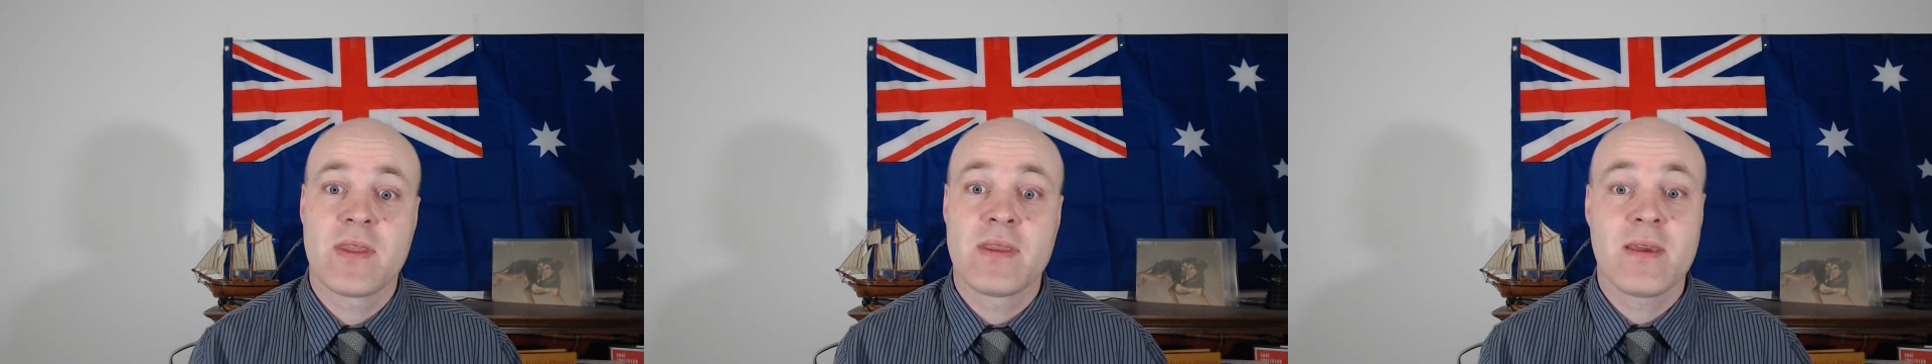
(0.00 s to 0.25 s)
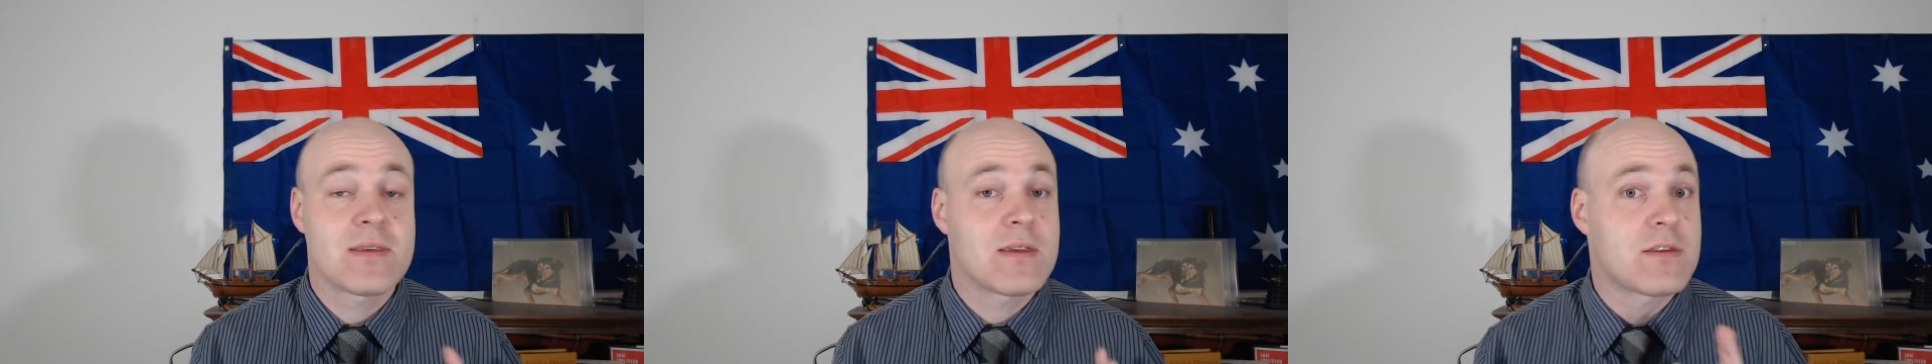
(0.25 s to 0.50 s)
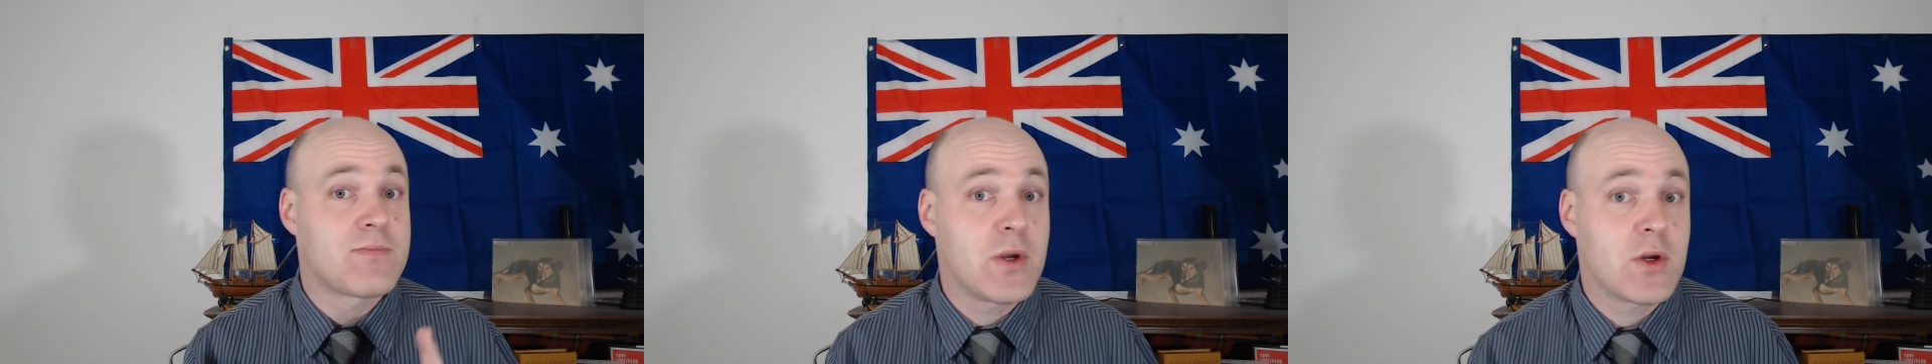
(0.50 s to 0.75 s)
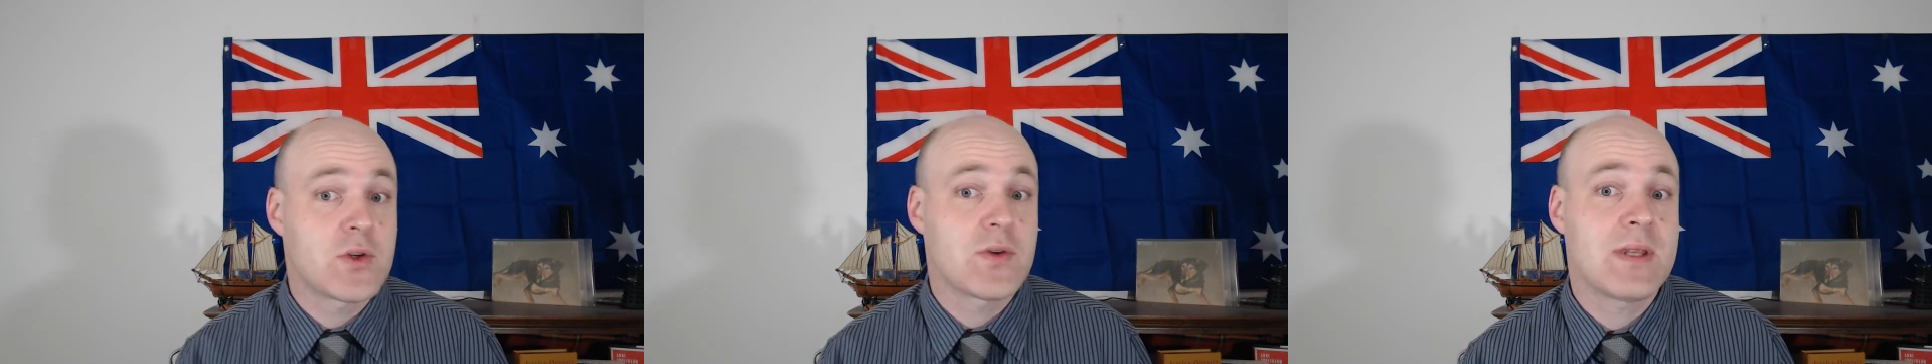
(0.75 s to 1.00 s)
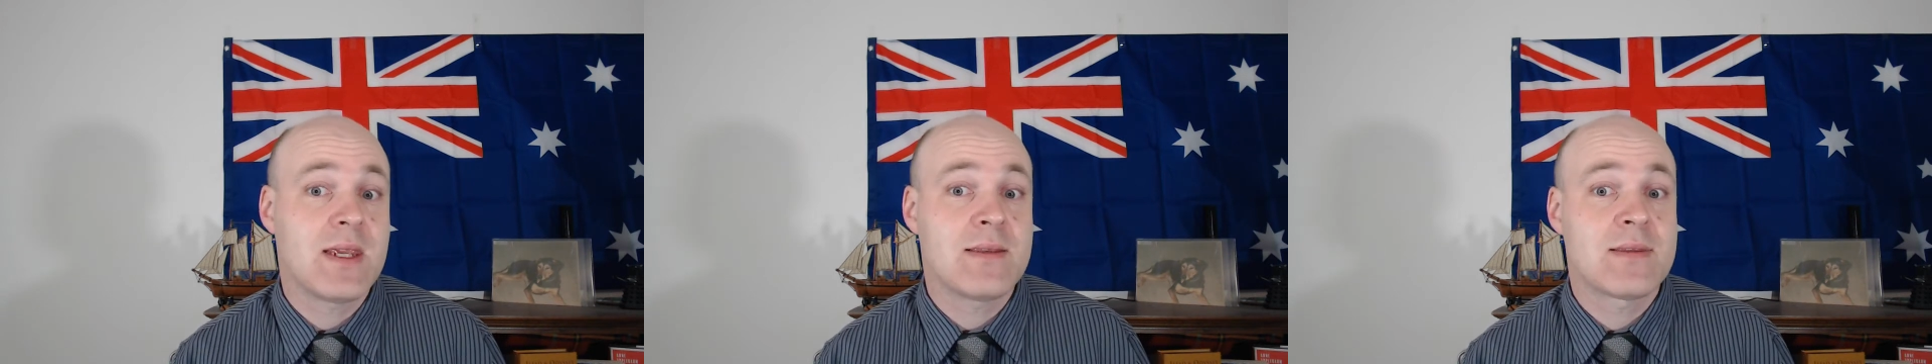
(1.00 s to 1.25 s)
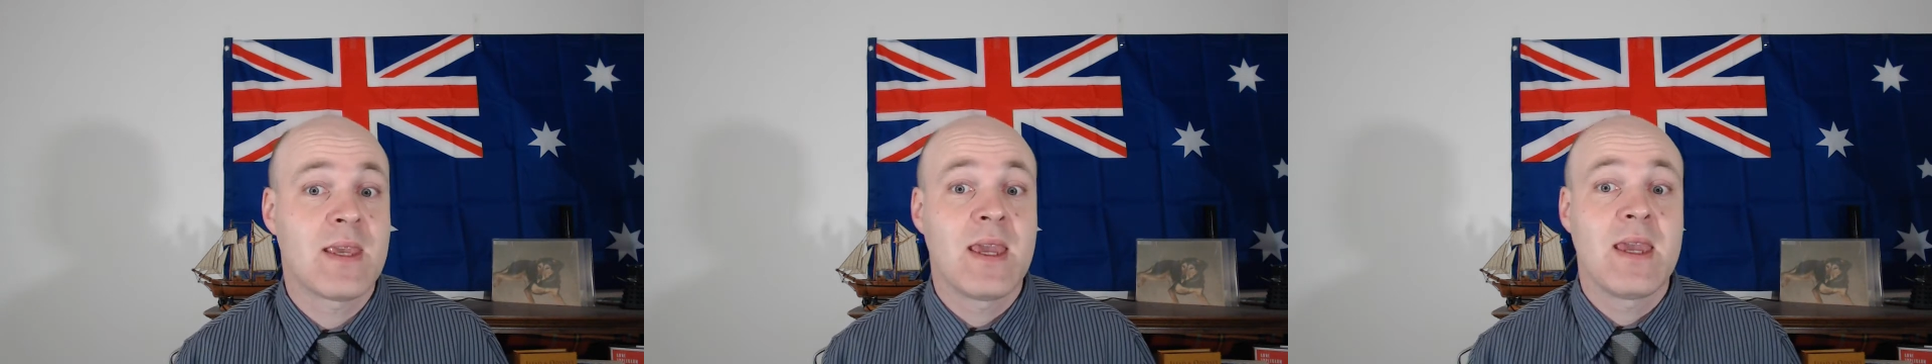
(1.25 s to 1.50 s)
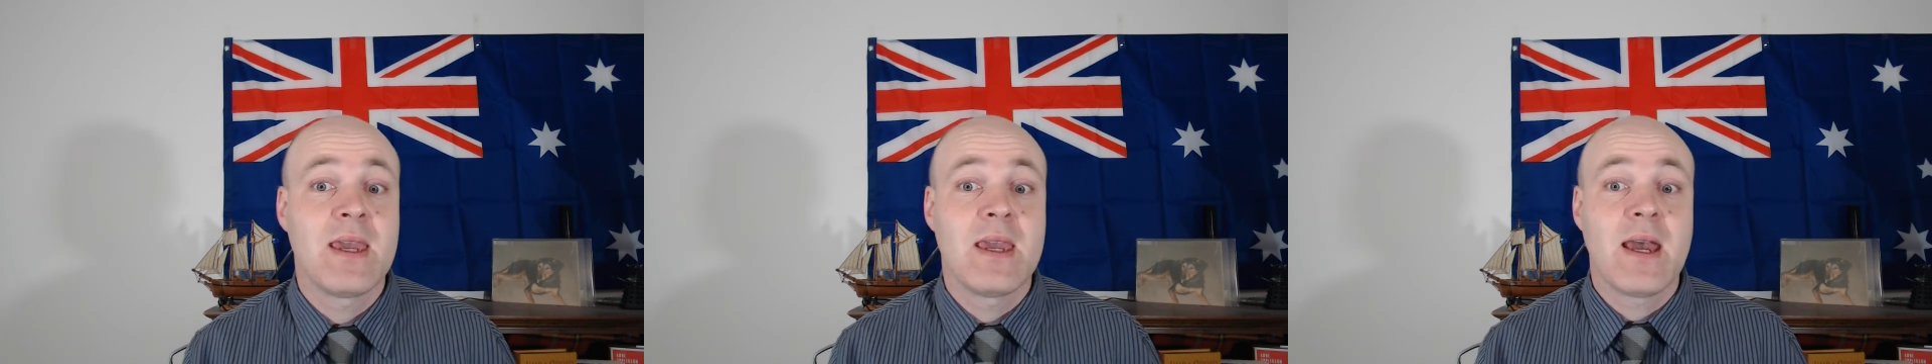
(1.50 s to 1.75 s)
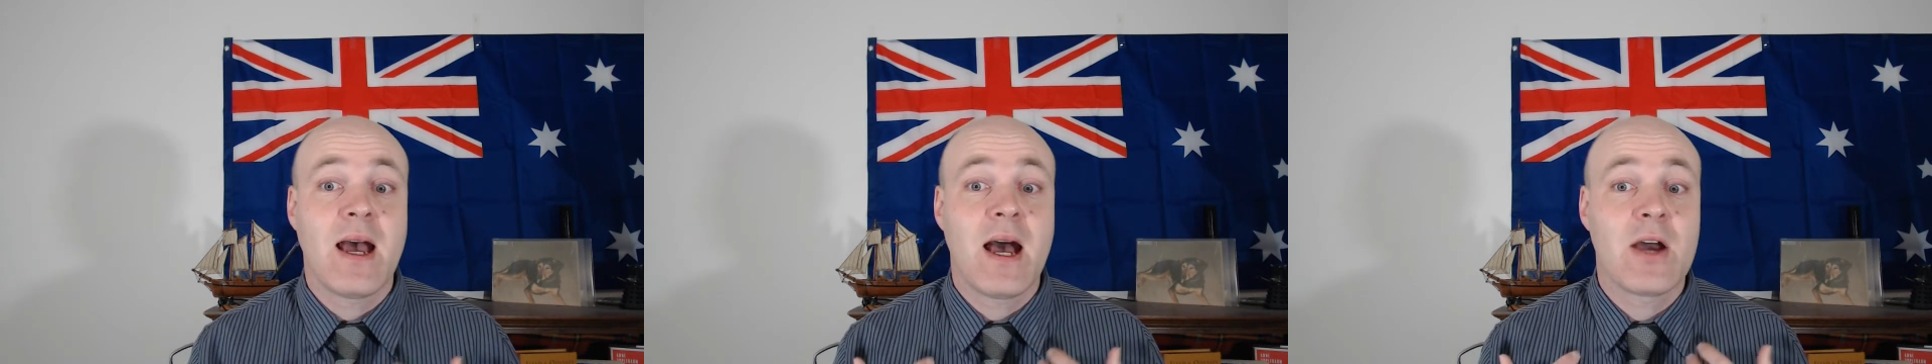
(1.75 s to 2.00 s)
and thus our spiritual needs
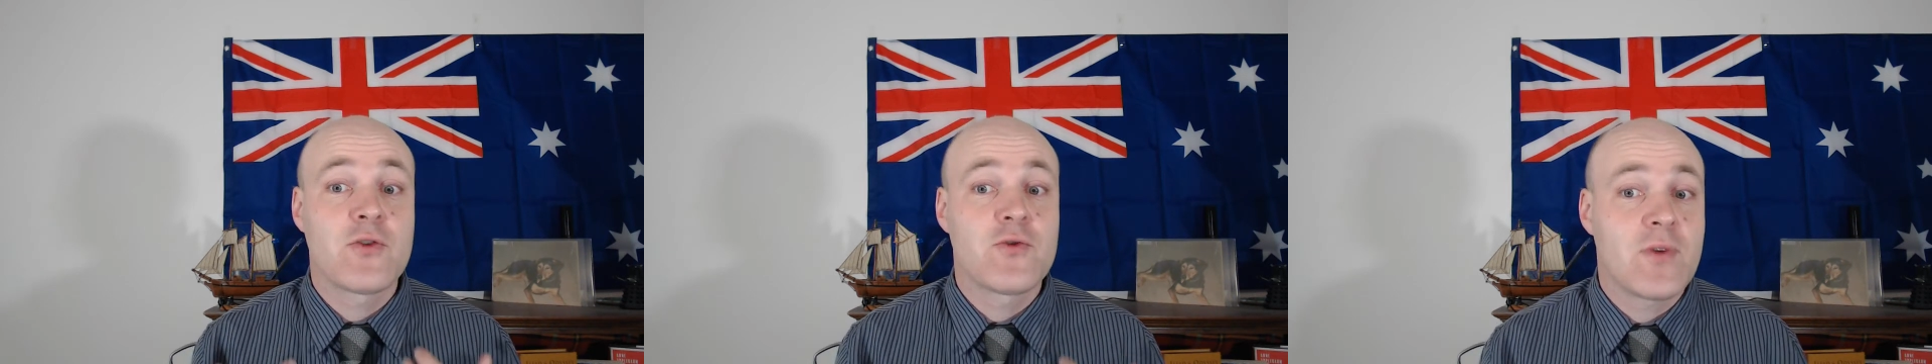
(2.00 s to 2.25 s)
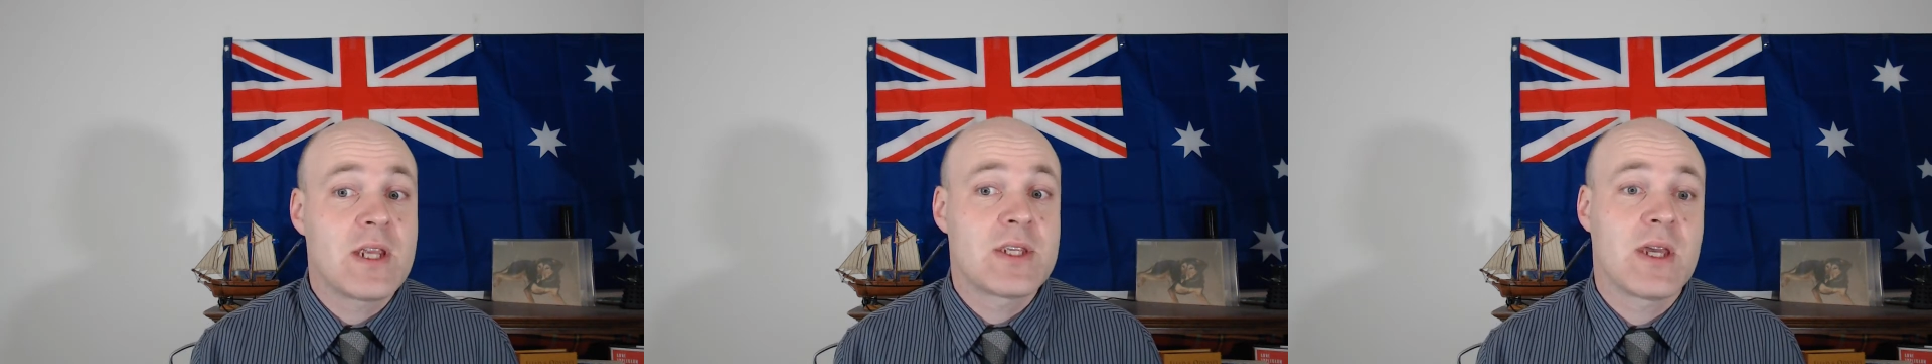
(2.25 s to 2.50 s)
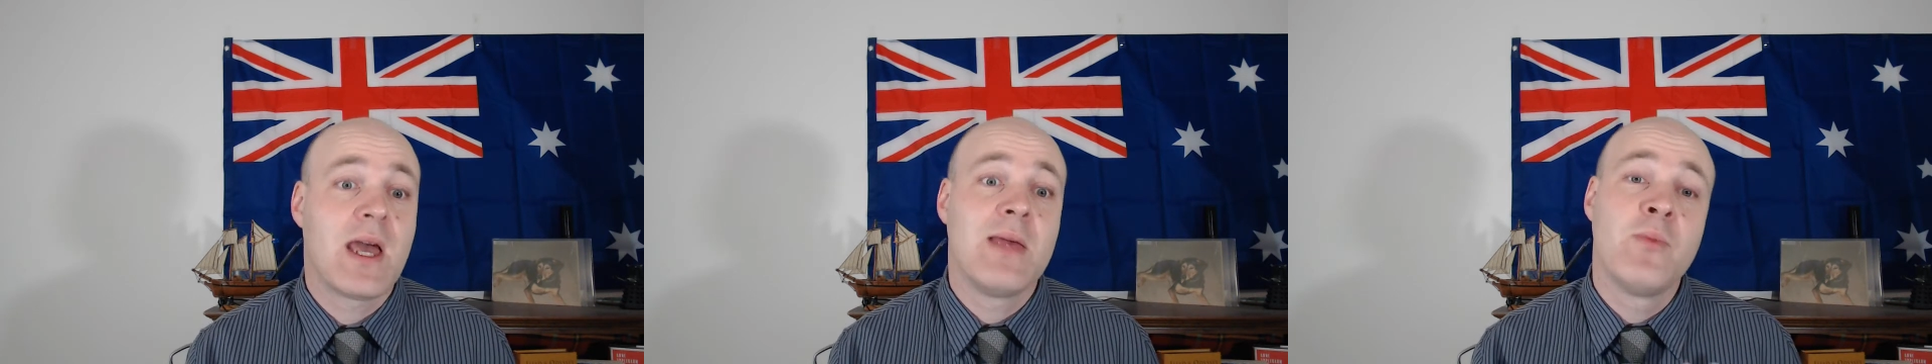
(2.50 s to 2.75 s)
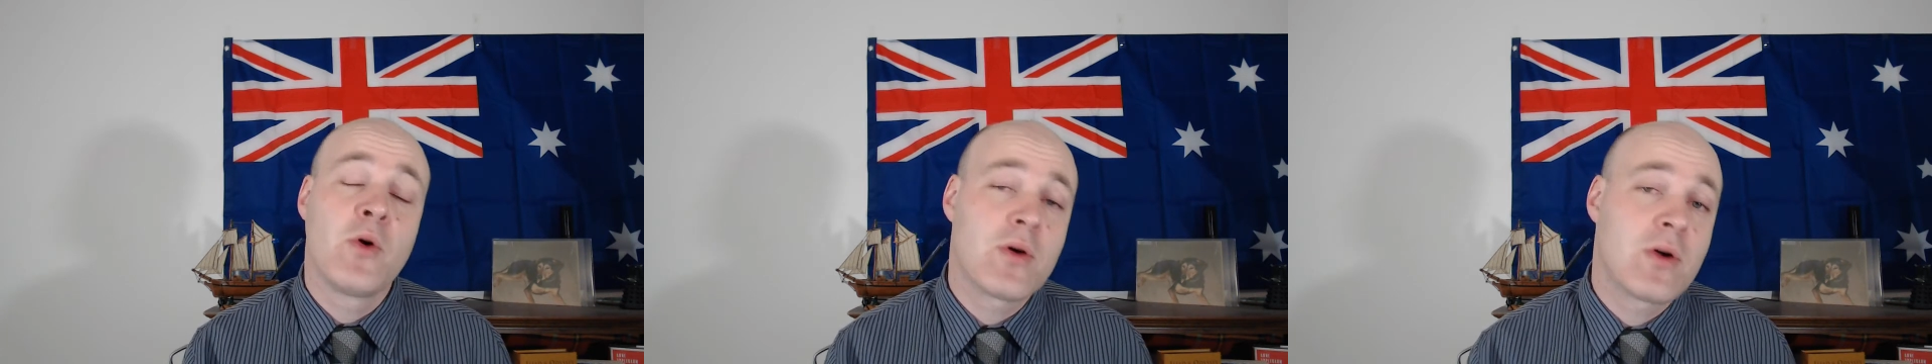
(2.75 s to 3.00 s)
are greater and more